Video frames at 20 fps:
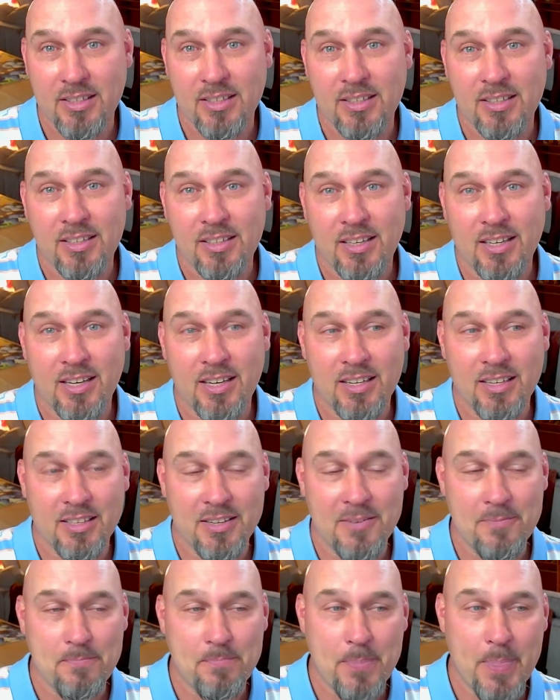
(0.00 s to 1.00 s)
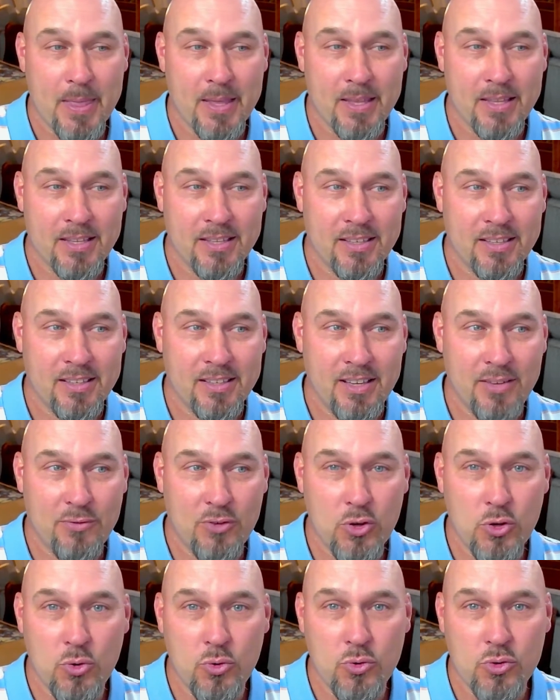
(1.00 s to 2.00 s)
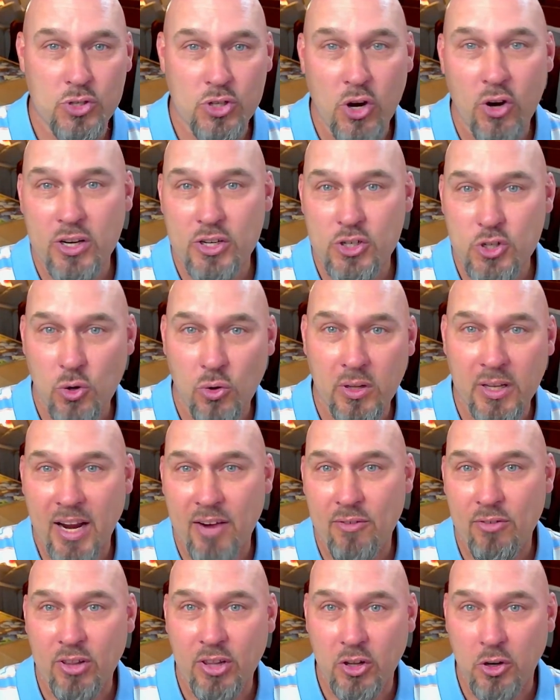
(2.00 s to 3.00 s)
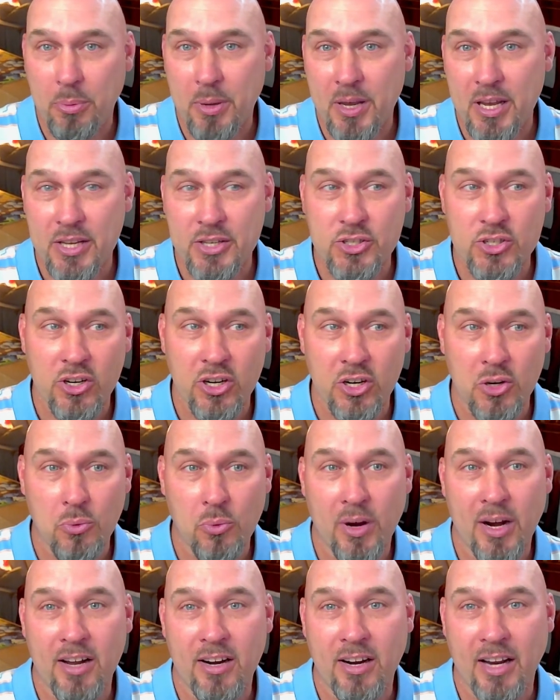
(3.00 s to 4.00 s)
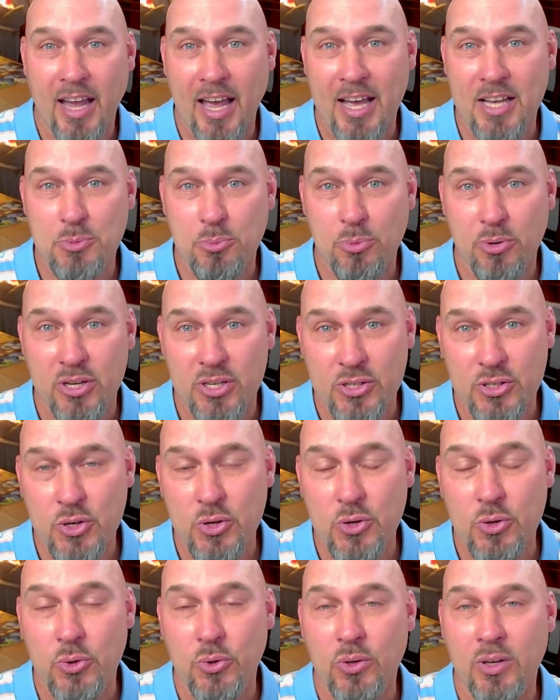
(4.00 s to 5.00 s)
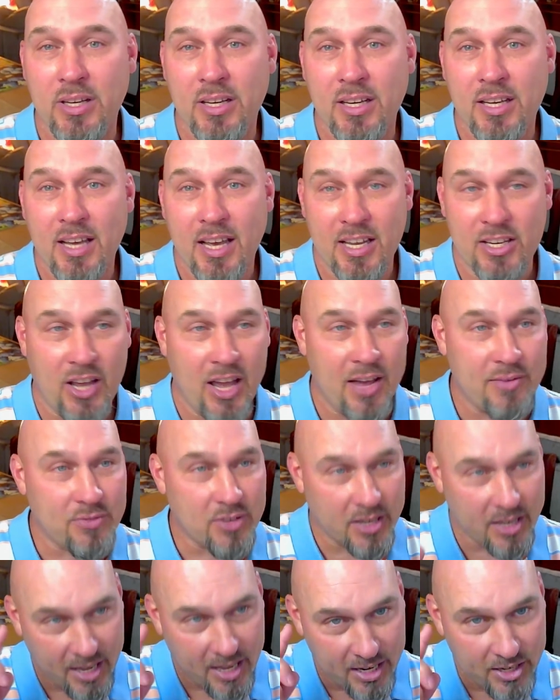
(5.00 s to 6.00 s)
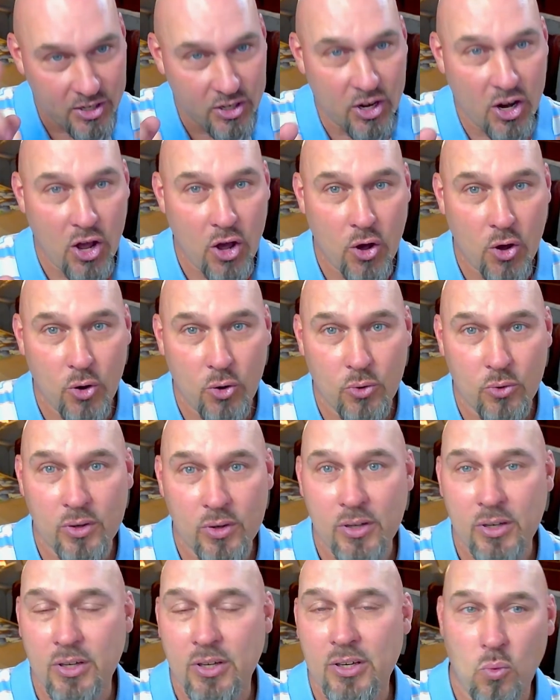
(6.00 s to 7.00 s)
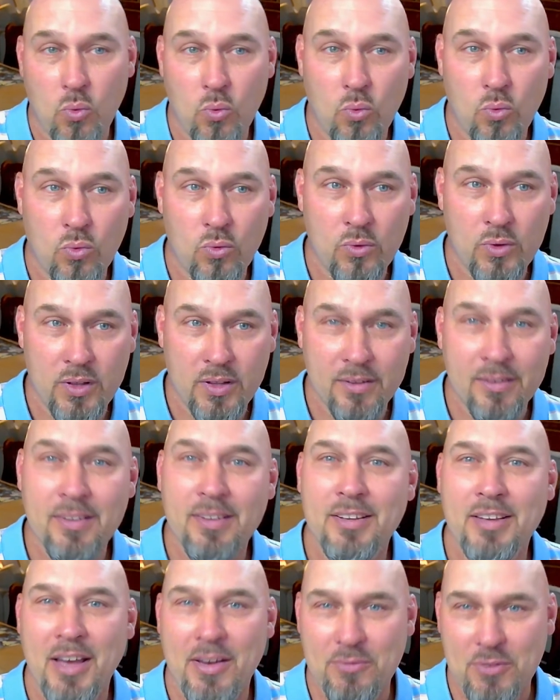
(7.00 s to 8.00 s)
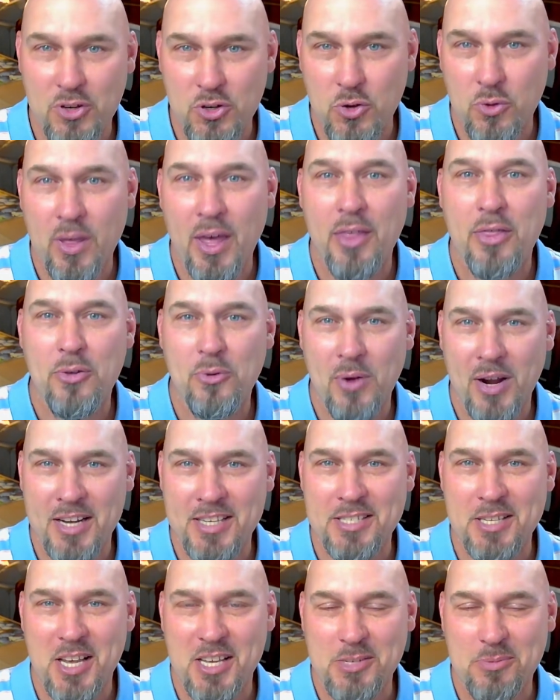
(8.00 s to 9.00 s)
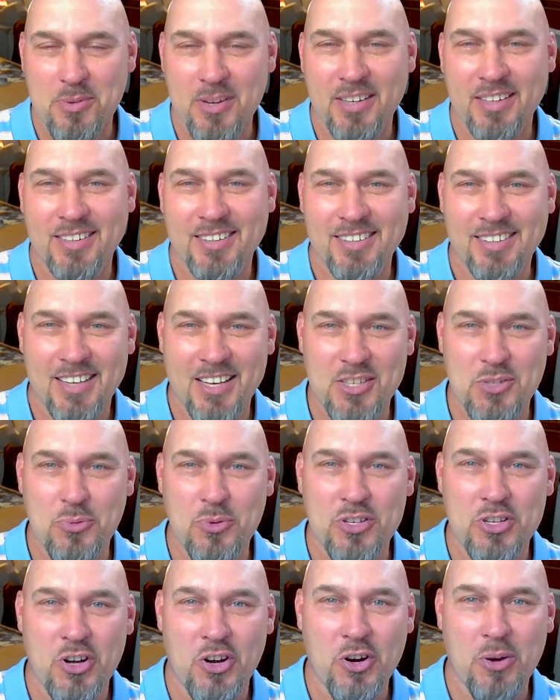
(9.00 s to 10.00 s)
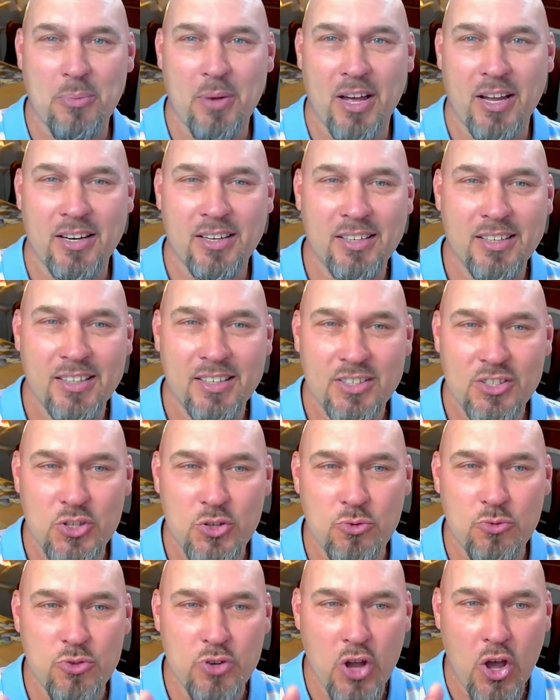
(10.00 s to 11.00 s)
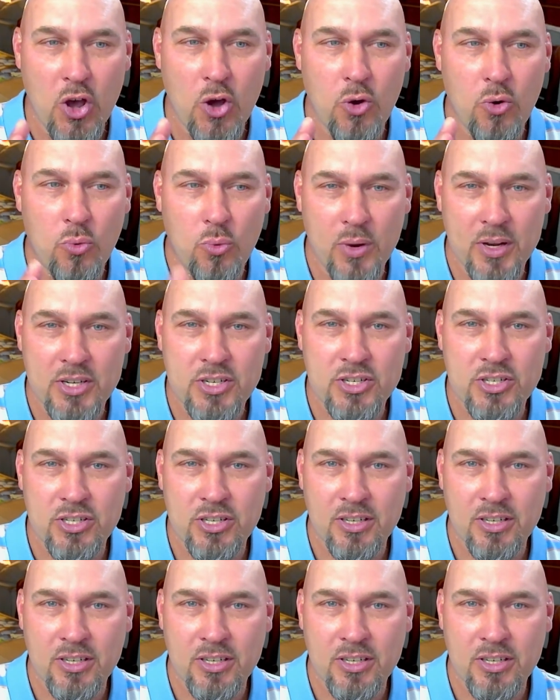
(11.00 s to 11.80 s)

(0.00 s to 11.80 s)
If you start controlling every little piece, you're going to run out of gas pretty soon, and you have to kind of know, you have to do that threat assessment, as we talk about, to know which